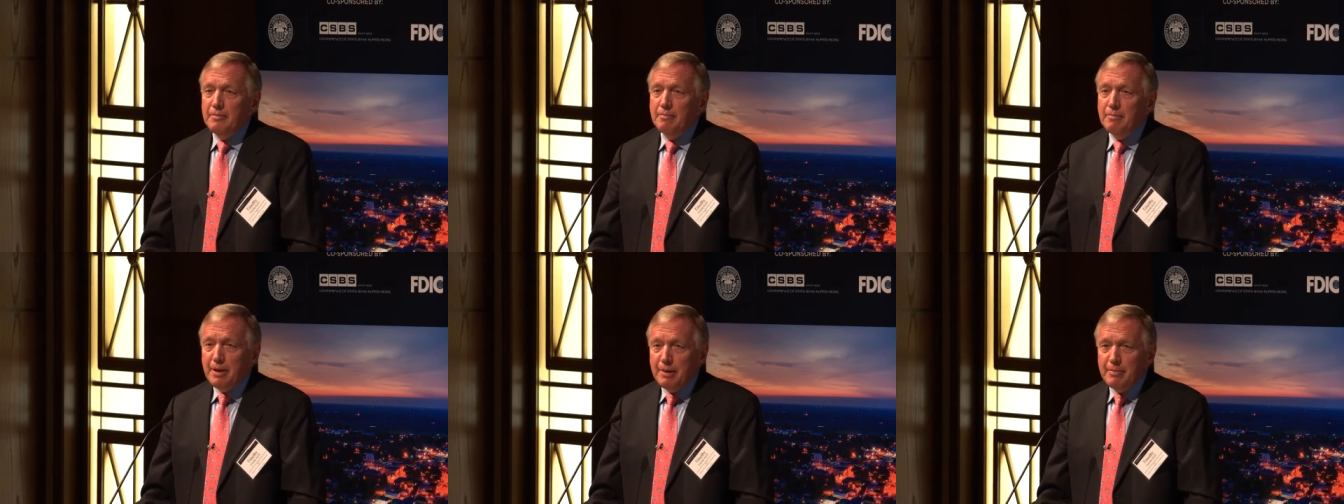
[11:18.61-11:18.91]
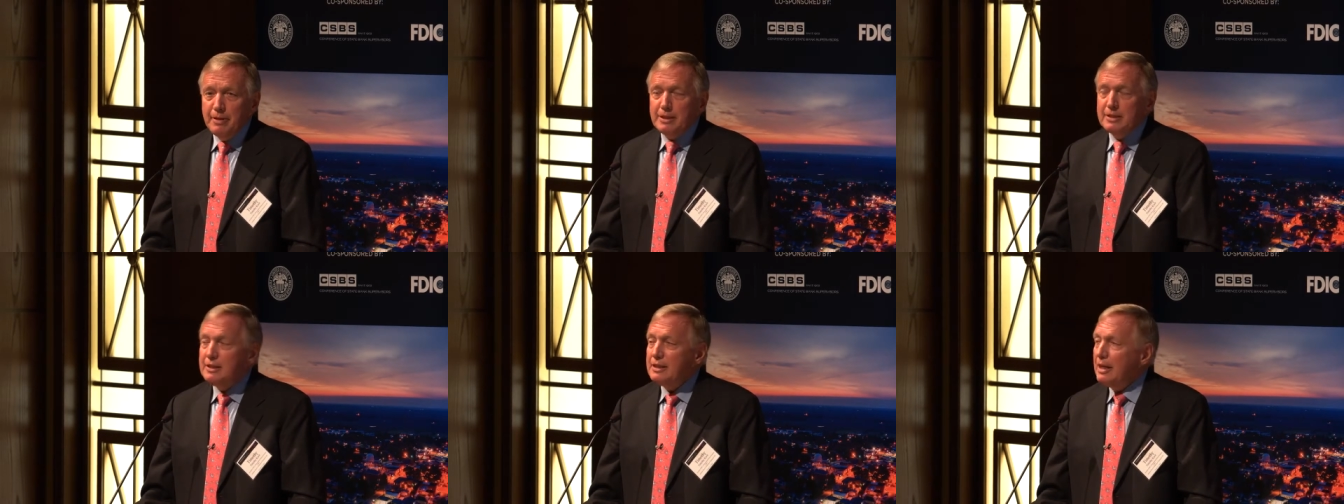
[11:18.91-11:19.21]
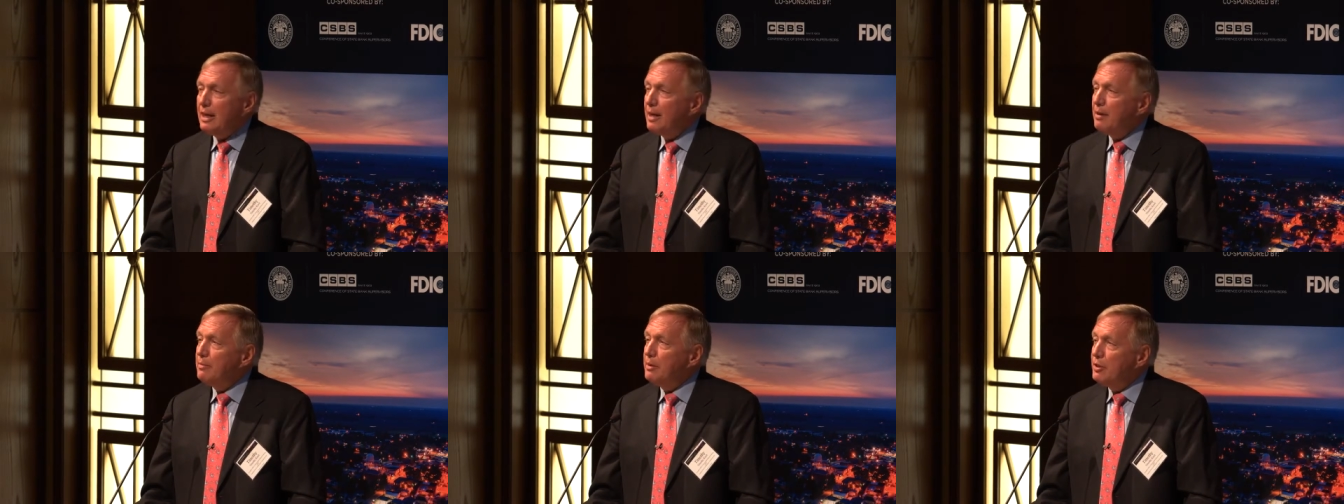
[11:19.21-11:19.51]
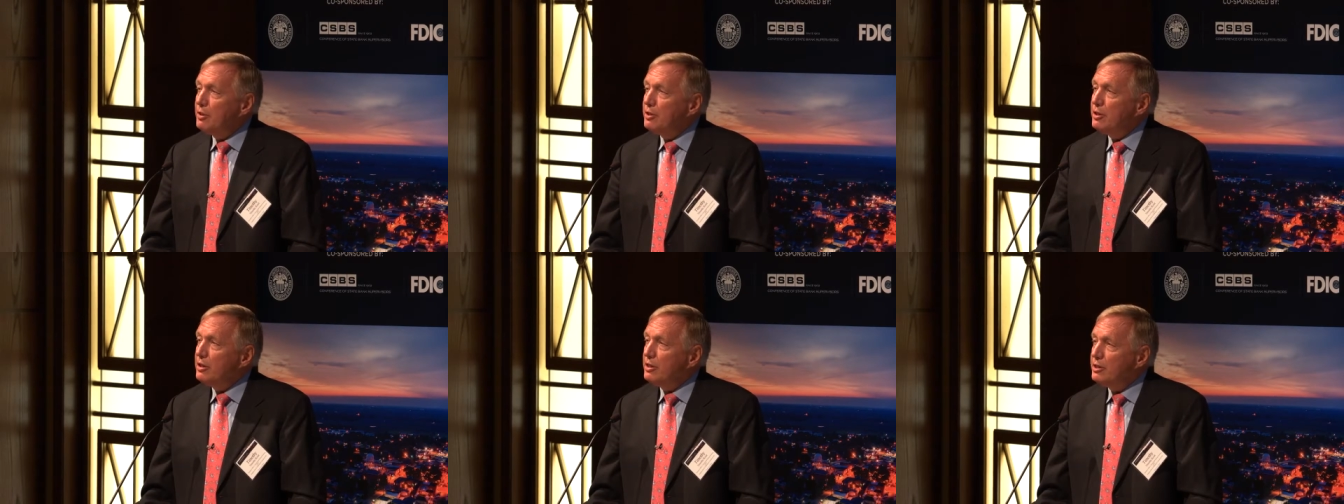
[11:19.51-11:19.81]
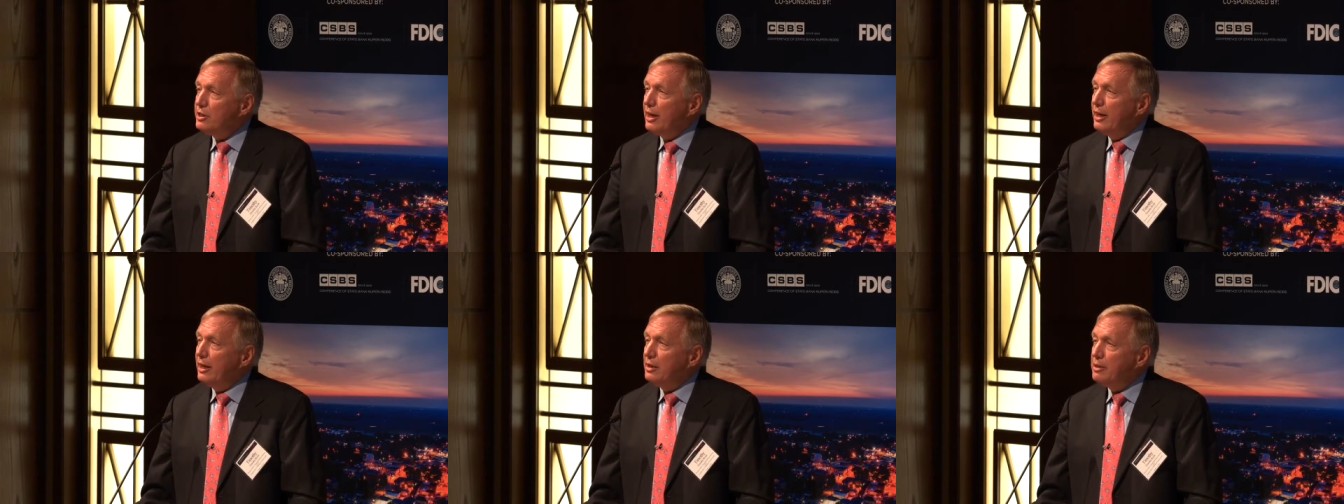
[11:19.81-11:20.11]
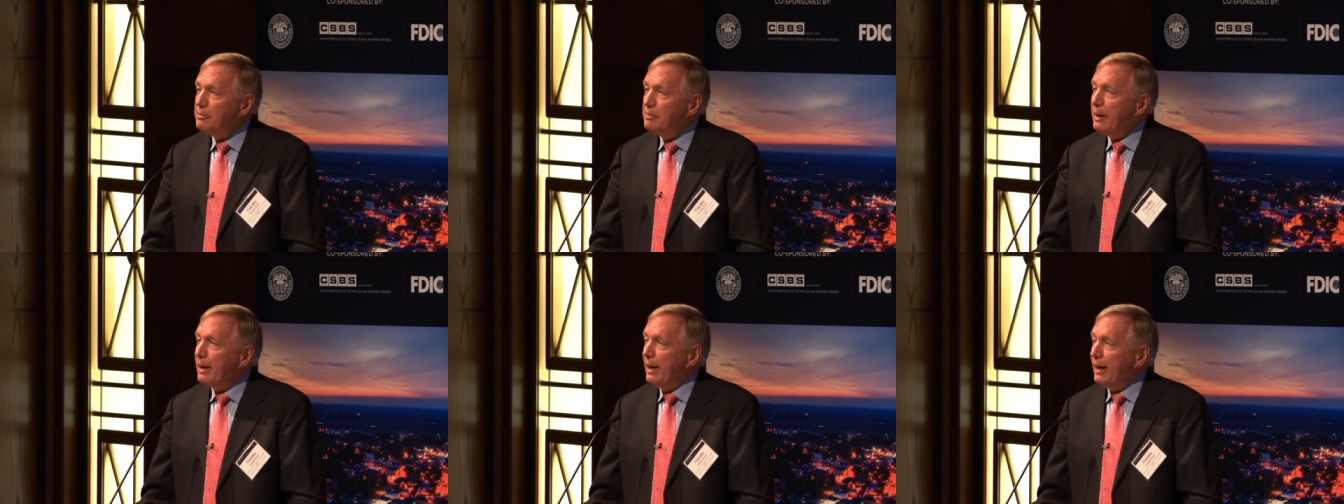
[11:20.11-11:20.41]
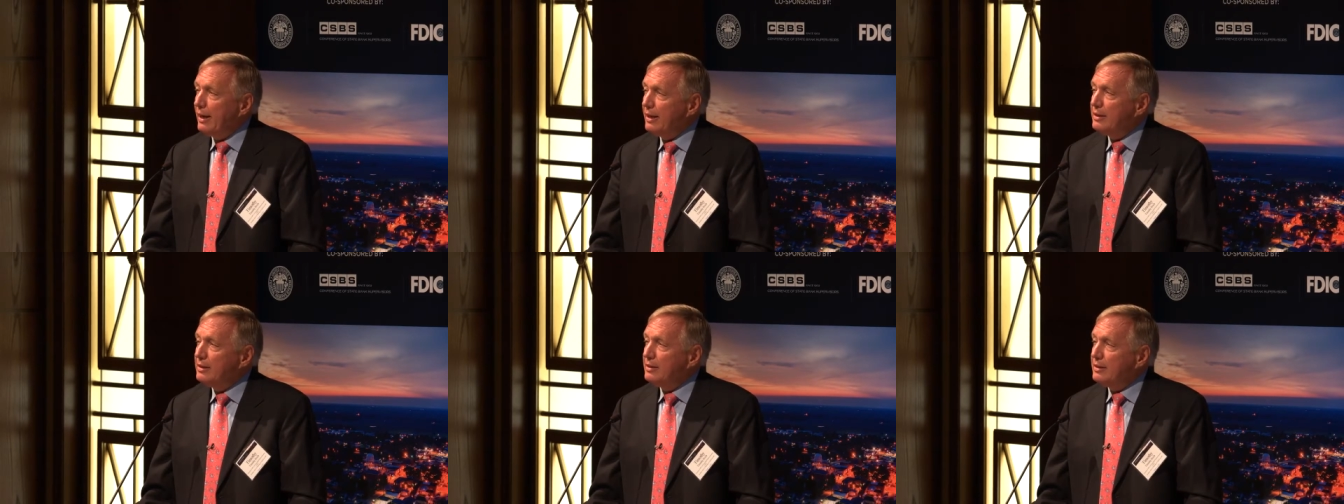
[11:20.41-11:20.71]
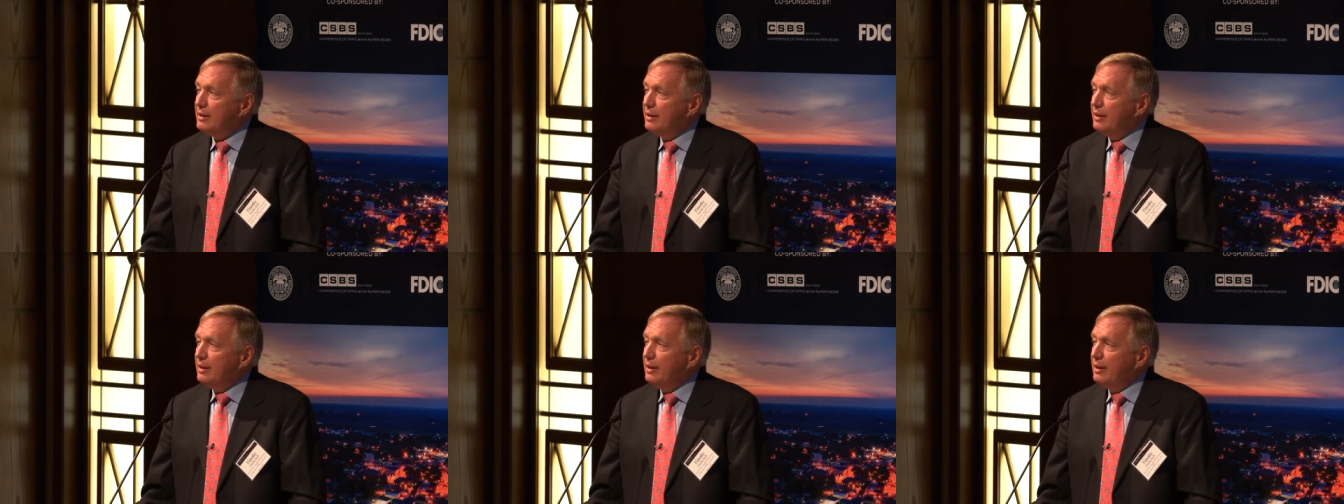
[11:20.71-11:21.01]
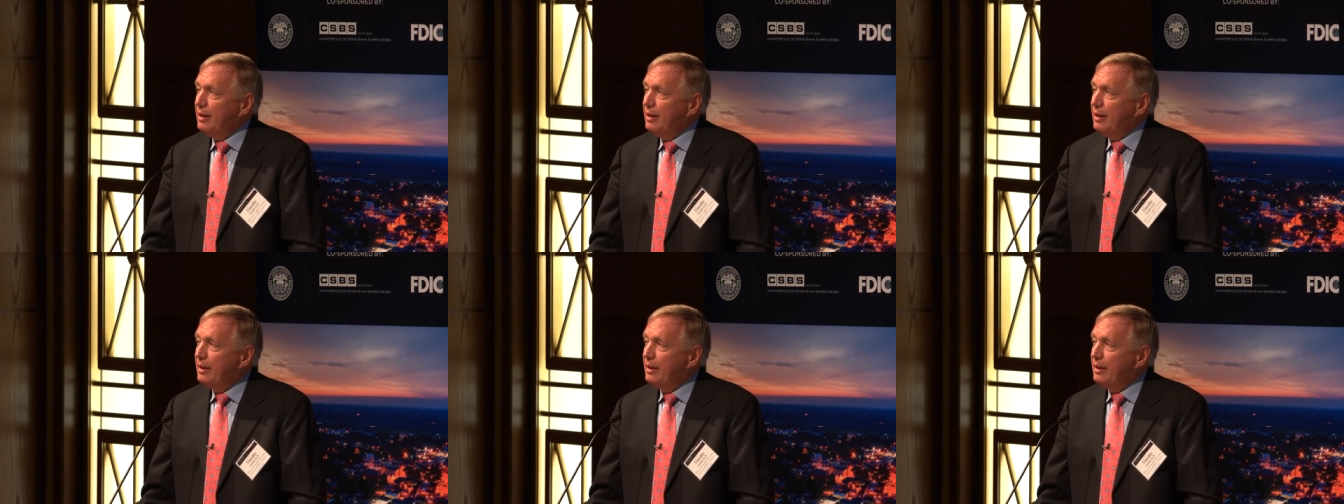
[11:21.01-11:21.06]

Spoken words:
maybe it's time you should change banks.